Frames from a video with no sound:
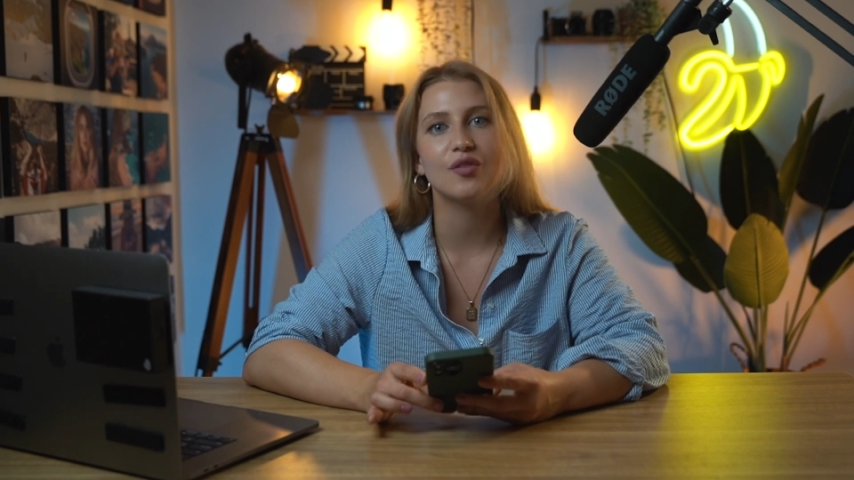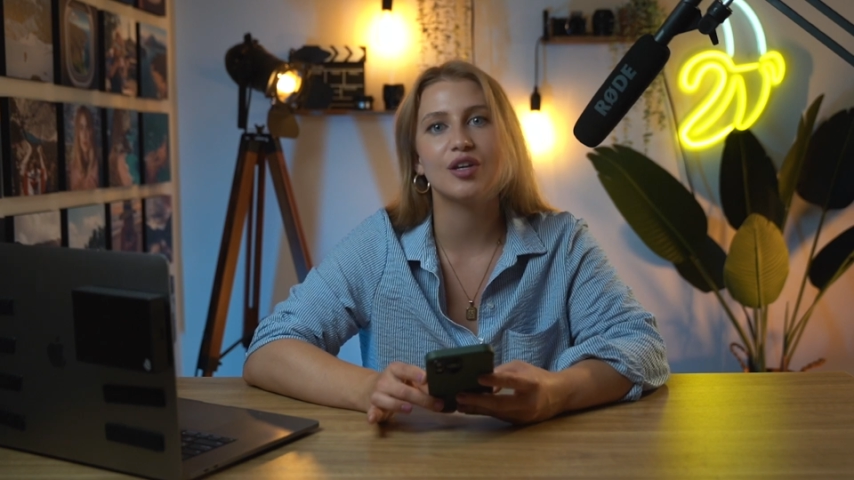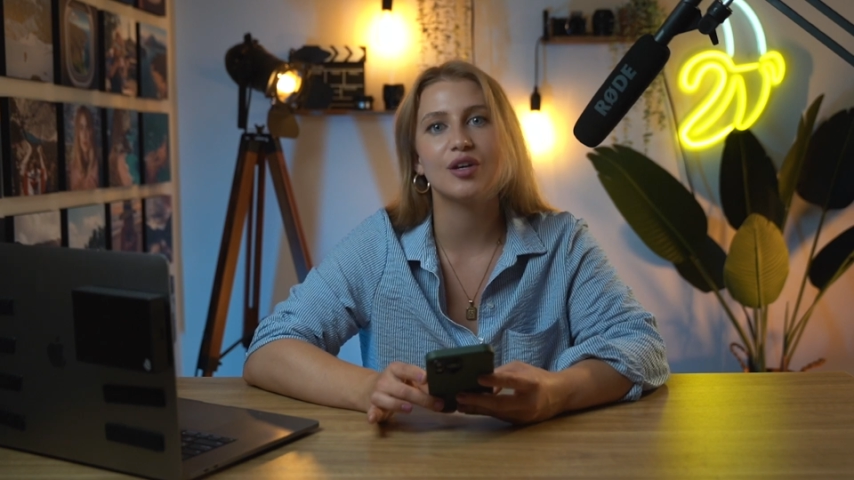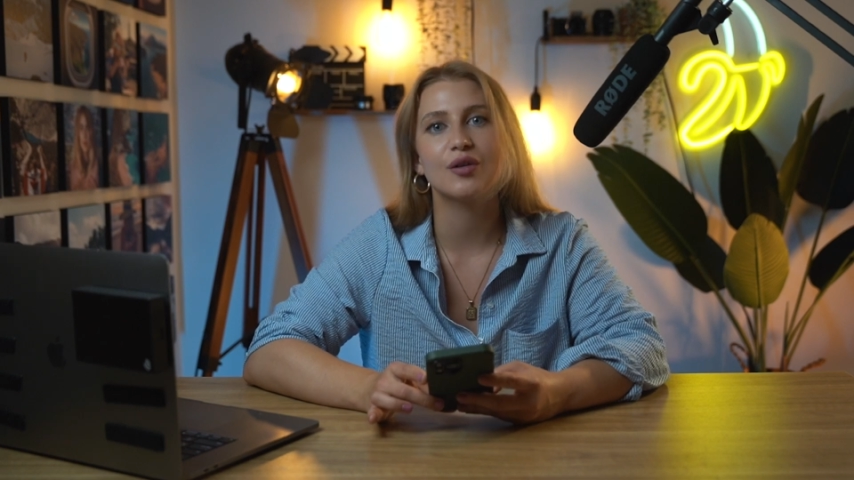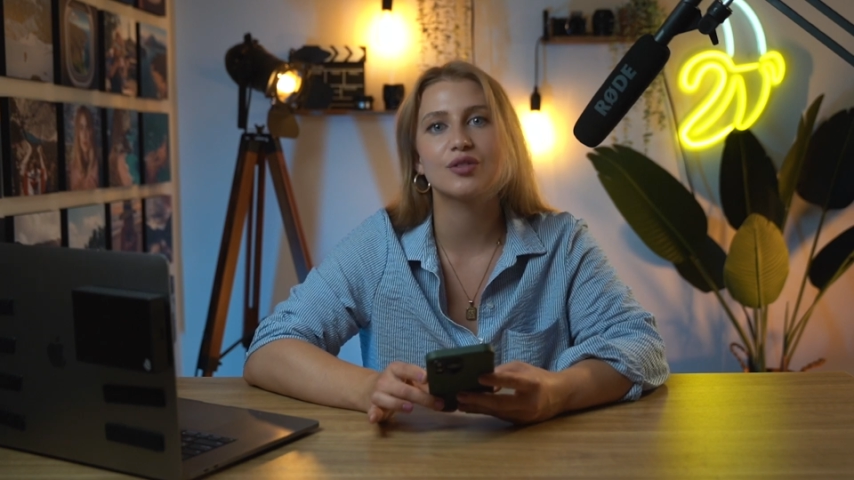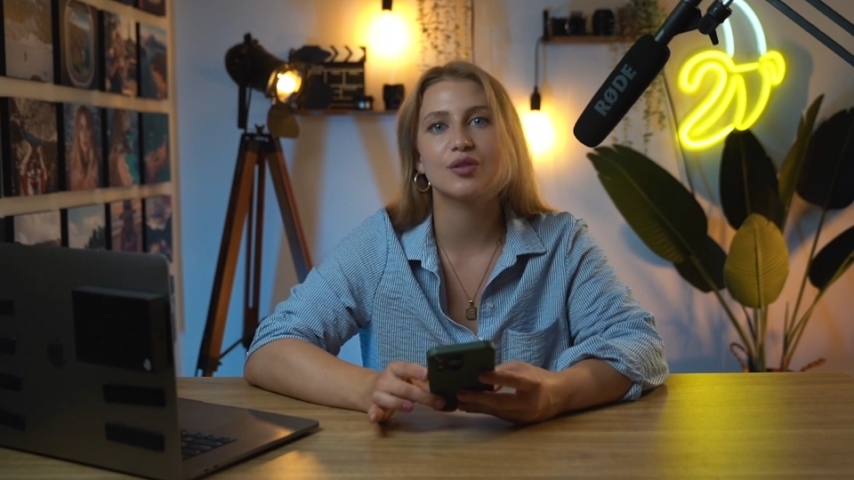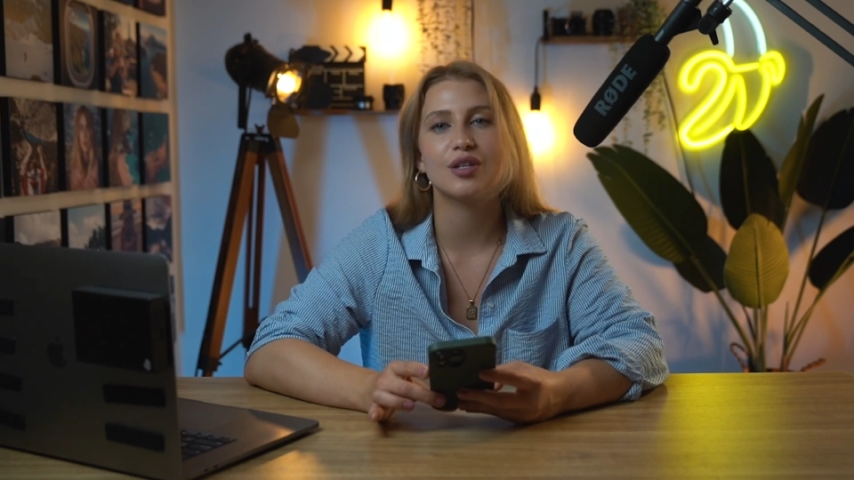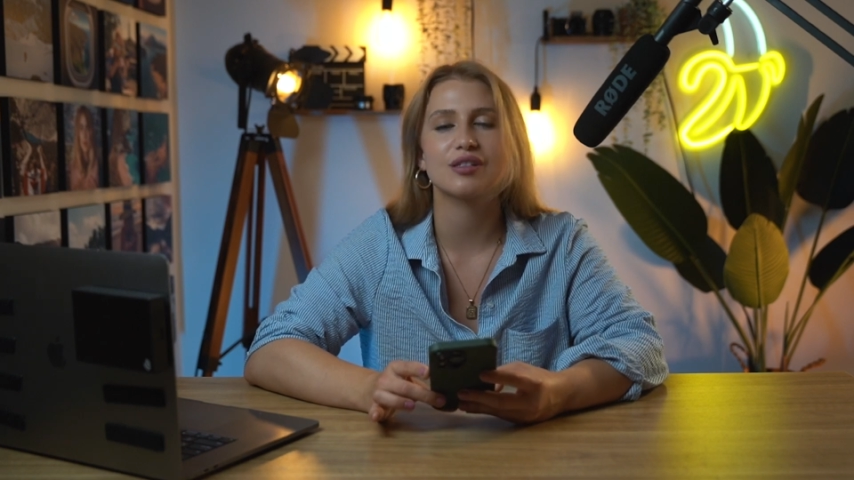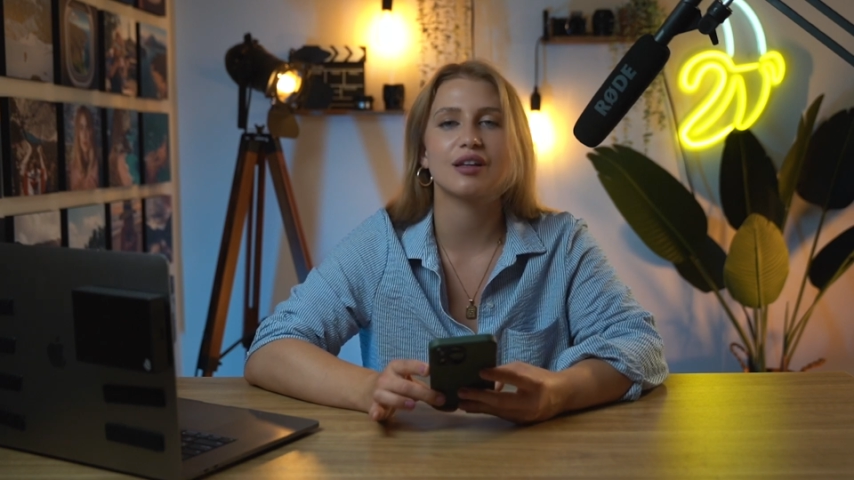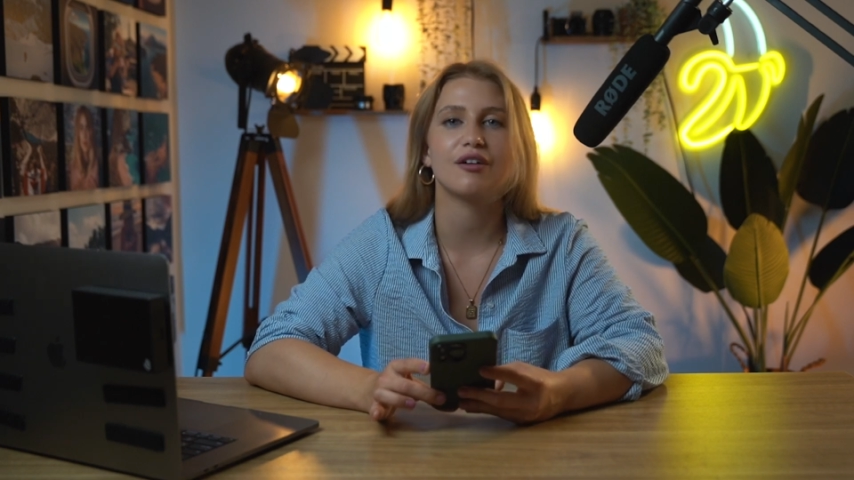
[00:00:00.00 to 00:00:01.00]
video so it
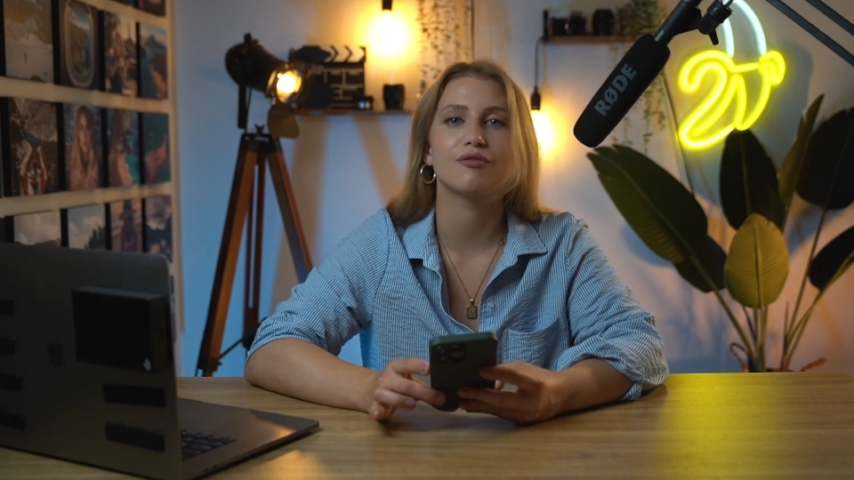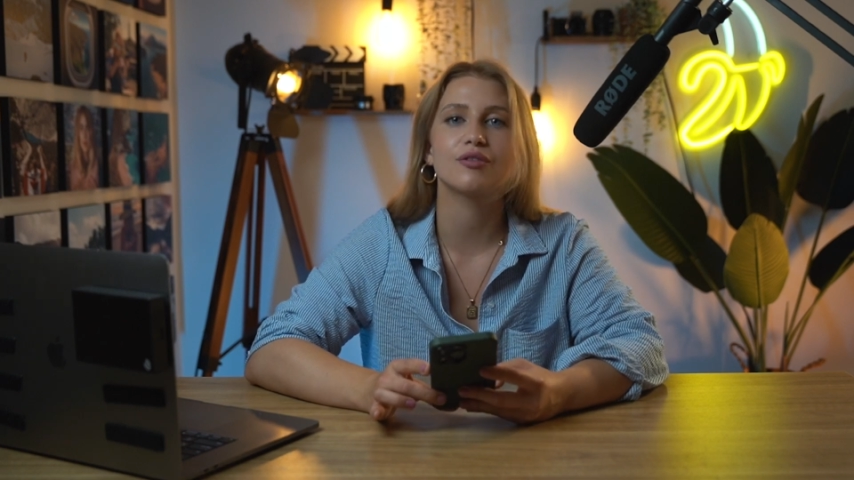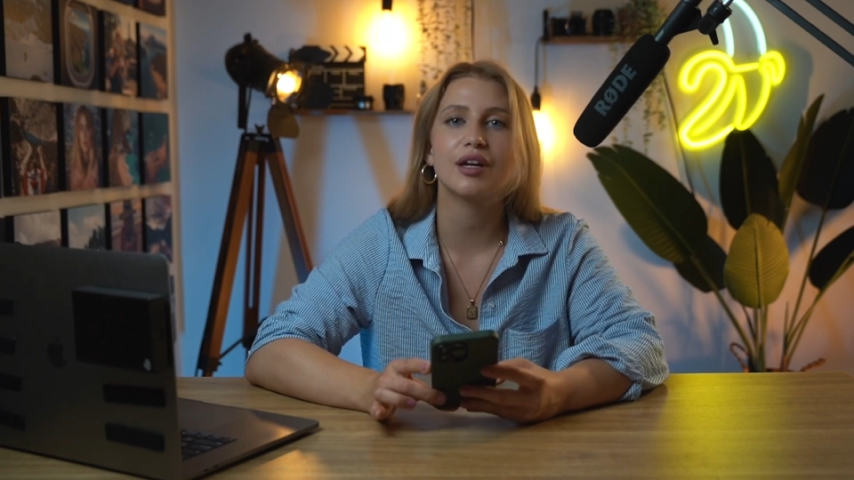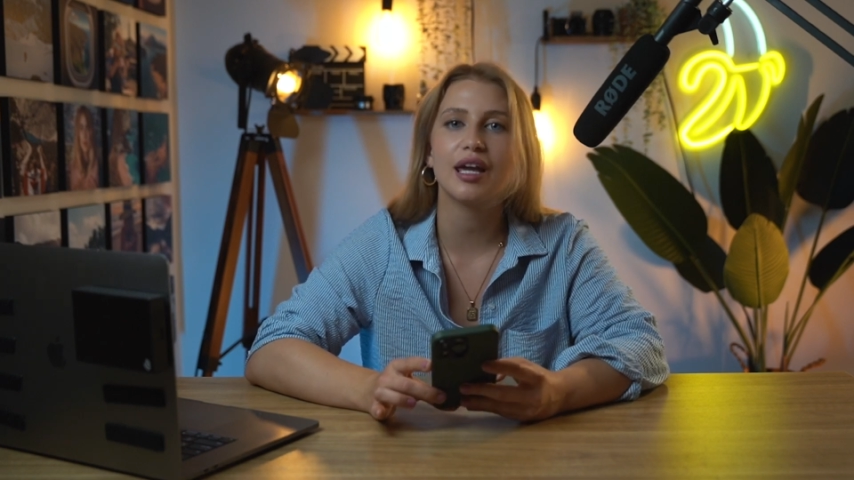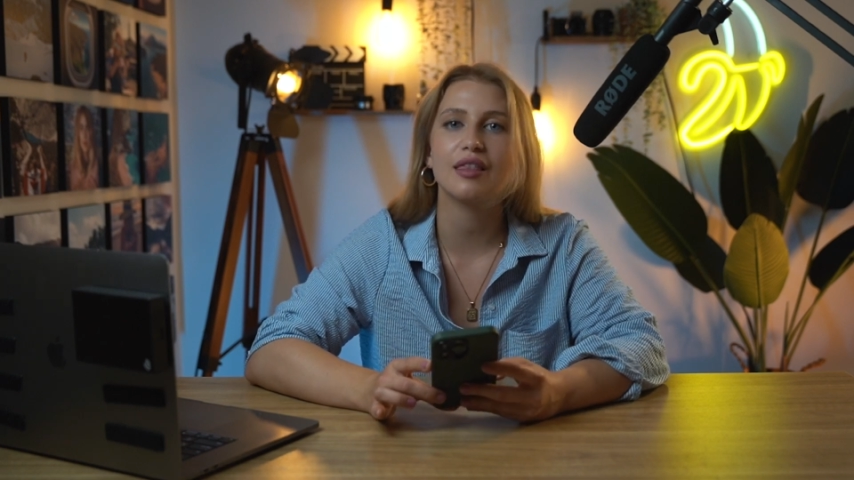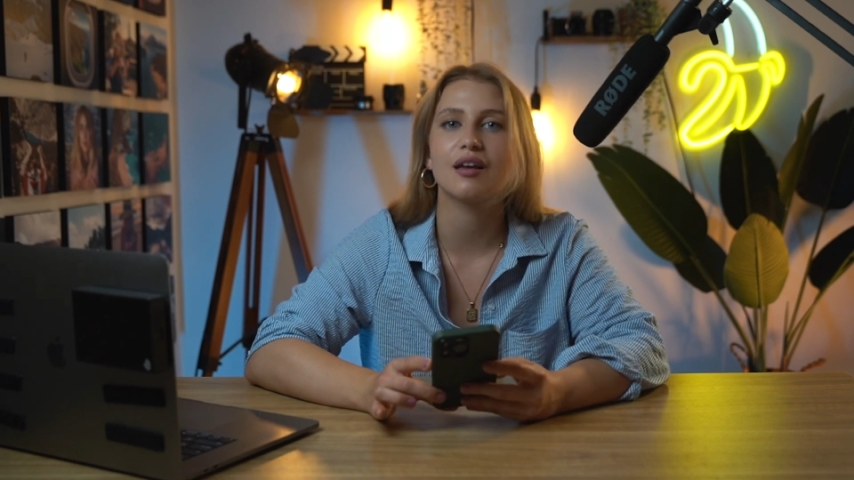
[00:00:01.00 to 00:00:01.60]
doesn't have grain,